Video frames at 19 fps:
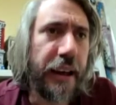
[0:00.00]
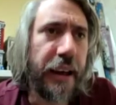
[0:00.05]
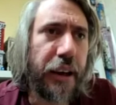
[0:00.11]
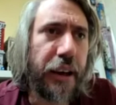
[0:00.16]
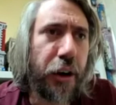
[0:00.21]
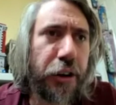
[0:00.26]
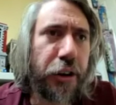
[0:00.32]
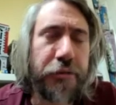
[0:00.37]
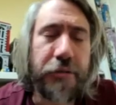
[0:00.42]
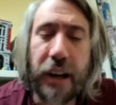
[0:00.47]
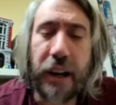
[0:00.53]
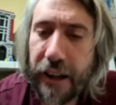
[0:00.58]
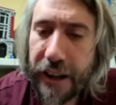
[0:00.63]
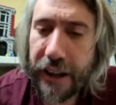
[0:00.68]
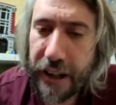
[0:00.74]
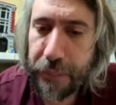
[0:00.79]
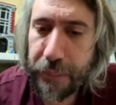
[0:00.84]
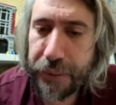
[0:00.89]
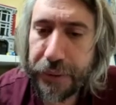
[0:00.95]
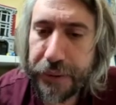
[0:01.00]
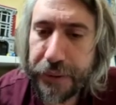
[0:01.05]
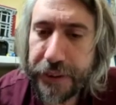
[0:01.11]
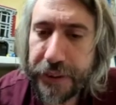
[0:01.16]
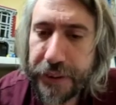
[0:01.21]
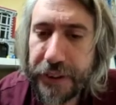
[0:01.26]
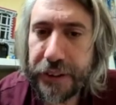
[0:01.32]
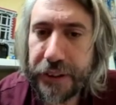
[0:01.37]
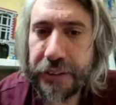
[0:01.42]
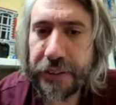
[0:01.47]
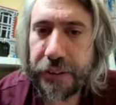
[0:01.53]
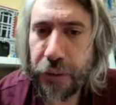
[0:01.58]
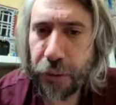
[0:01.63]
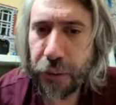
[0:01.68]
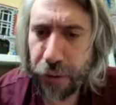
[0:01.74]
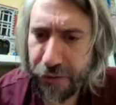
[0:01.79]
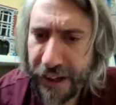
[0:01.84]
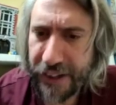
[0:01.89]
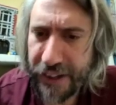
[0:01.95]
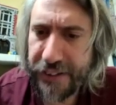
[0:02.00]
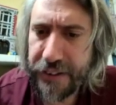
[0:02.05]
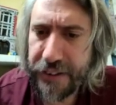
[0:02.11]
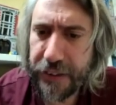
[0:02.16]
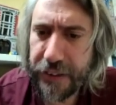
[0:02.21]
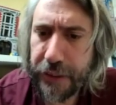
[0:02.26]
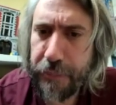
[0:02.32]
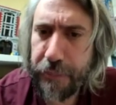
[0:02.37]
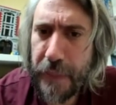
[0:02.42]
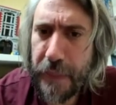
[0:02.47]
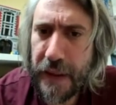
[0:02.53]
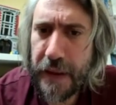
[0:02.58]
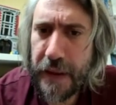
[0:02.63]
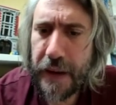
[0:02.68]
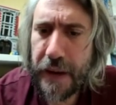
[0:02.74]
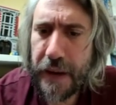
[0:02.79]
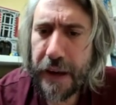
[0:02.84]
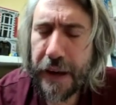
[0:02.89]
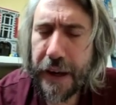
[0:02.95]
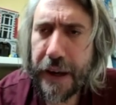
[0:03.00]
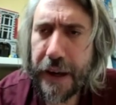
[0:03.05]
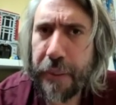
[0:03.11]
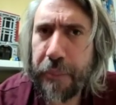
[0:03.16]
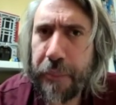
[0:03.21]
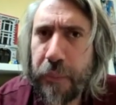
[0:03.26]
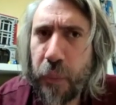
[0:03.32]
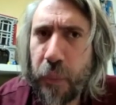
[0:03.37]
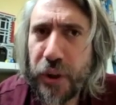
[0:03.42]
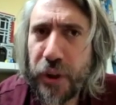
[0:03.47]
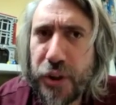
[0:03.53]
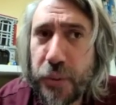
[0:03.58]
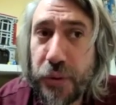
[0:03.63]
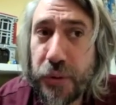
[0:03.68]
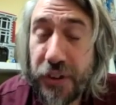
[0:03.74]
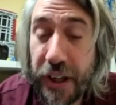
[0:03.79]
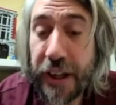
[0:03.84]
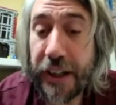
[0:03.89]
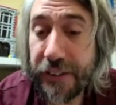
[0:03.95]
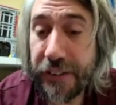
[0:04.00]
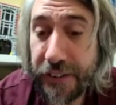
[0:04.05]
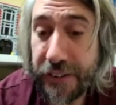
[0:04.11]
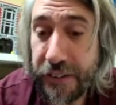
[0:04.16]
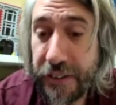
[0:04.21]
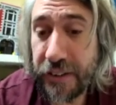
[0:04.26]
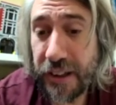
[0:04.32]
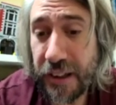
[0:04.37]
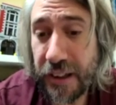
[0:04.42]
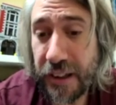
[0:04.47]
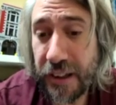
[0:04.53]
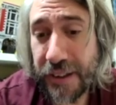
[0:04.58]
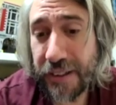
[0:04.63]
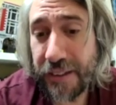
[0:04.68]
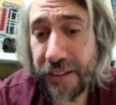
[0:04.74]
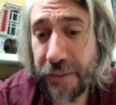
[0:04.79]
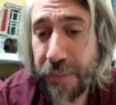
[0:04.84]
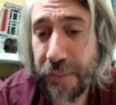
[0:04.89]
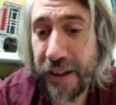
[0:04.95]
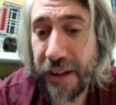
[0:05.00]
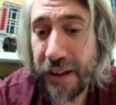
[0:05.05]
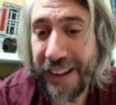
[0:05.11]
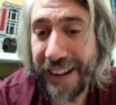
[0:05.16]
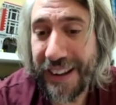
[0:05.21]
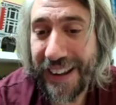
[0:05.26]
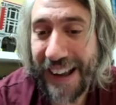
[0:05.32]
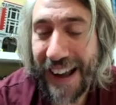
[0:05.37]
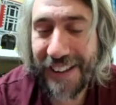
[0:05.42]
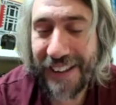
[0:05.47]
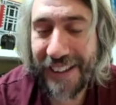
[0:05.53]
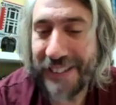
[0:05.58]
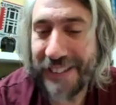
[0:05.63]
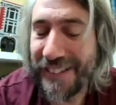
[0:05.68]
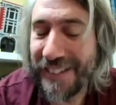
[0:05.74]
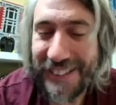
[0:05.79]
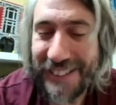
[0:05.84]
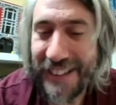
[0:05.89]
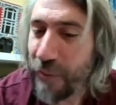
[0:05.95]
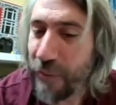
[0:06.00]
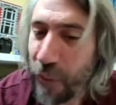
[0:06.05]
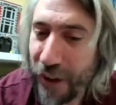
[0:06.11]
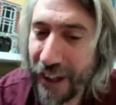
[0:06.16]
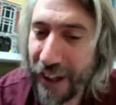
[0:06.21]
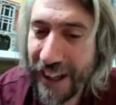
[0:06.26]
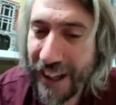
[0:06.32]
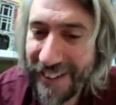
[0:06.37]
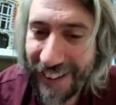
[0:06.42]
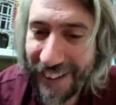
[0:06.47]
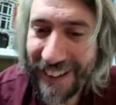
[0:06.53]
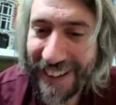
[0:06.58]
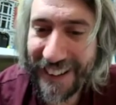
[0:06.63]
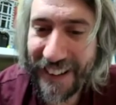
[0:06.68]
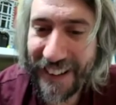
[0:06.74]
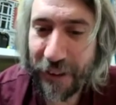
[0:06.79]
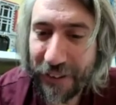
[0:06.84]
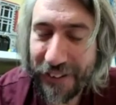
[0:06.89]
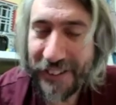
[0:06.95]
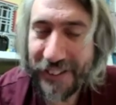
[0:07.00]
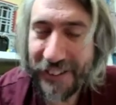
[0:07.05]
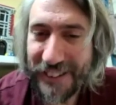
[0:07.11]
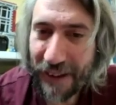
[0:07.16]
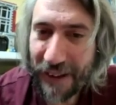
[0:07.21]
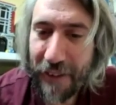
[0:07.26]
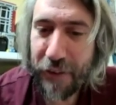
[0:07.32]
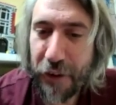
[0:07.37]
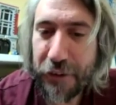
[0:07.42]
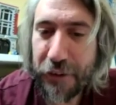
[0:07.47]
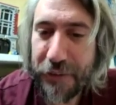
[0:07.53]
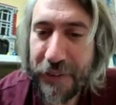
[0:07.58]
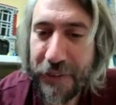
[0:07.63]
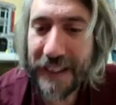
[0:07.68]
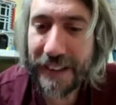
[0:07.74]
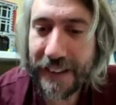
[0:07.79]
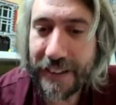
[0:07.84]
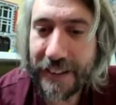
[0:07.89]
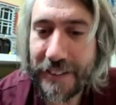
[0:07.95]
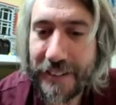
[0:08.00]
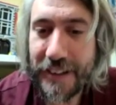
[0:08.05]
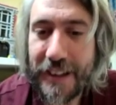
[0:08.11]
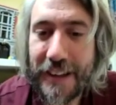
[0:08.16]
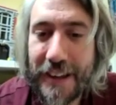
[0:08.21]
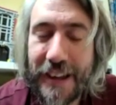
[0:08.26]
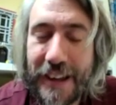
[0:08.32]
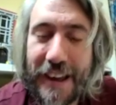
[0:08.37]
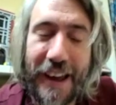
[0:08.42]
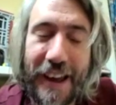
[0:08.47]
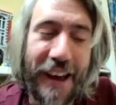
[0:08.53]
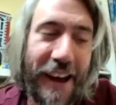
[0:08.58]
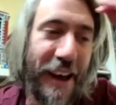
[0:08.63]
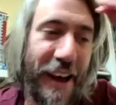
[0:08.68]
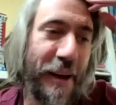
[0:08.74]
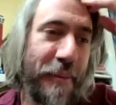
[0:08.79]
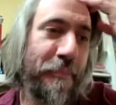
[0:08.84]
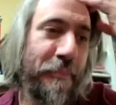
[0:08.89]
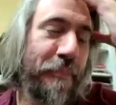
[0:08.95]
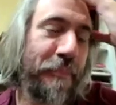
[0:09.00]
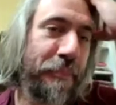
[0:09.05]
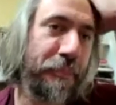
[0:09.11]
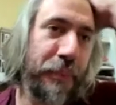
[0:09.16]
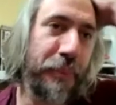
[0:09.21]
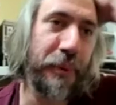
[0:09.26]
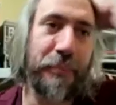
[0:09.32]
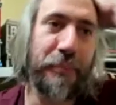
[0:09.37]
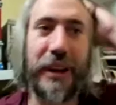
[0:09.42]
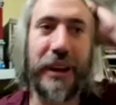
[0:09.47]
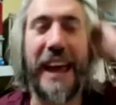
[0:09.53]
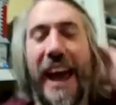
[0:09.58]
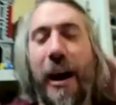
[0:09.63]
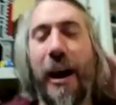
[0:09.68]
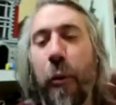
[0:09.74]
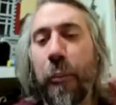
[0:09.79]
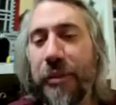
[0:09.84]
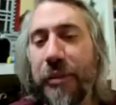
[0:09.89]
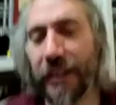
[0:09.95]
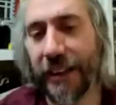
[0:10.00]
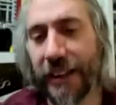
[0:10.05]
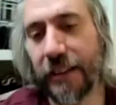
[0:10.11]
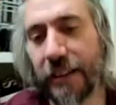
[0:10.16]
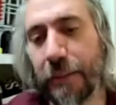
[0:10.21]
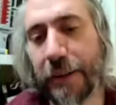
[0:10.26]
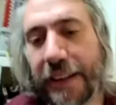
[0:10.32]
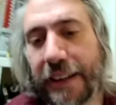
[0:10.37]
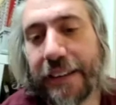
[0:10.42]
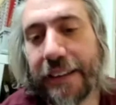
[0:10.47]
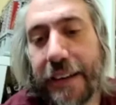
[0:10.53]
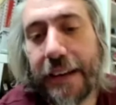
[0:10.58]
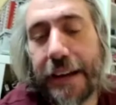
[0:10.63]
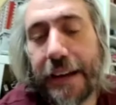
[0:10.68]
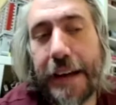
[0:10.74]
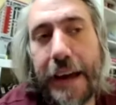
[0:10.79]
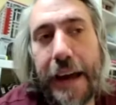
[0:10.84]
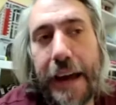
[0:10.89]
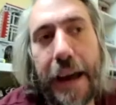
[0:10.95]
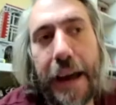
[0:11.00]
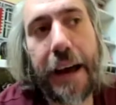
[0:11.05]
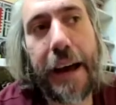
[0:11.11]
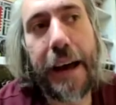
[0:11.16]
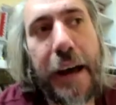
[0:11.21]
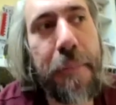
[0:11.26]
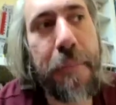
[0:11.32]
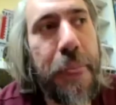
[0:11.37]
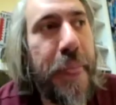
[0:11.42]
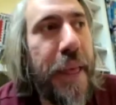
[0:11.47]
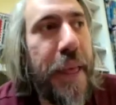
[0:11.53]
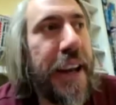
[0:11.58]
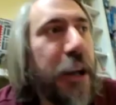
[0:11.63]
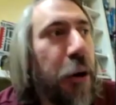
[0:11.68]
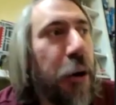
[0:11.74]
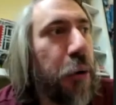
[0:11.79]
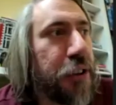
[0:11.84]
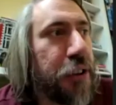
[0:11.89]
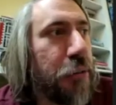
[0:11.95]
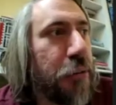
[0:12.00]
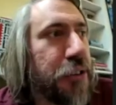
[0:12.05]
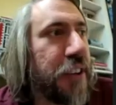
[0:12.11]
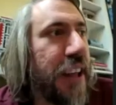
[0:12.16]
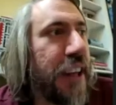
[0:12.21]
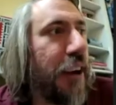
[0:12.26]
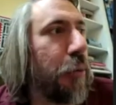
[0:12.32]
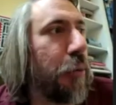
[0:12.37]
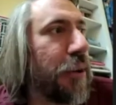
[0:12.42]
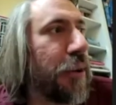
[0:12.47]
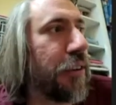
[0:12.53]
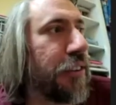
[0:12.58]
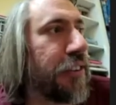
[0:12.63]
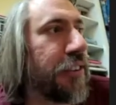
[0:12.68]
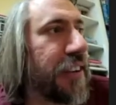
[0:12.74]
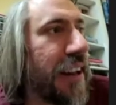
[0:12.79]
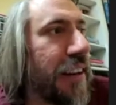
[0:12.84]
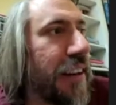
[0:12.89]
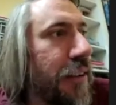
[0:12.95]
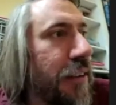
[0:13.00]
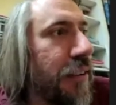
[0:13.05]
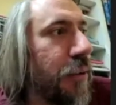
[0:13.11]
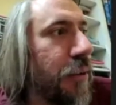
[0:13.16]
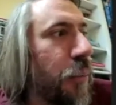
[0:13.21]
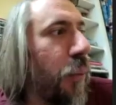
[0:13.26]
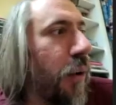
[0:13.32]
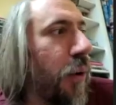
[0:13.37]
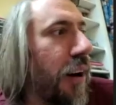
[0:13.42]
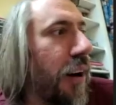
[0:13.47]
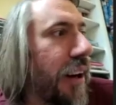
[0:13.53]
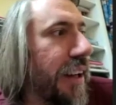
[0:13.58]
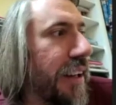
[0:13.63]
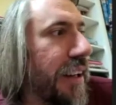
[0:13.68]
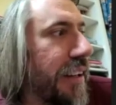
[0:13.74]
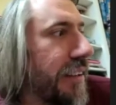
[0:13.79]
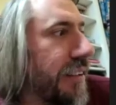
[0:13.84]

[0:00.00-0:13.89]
unreliable and all the rest of it. Um, which was nice, you know. I mean, but it hasn't didn't work entirely. You know, I still have those feelings, um, but but it helped a little bit. Um, and it also just helped me understand why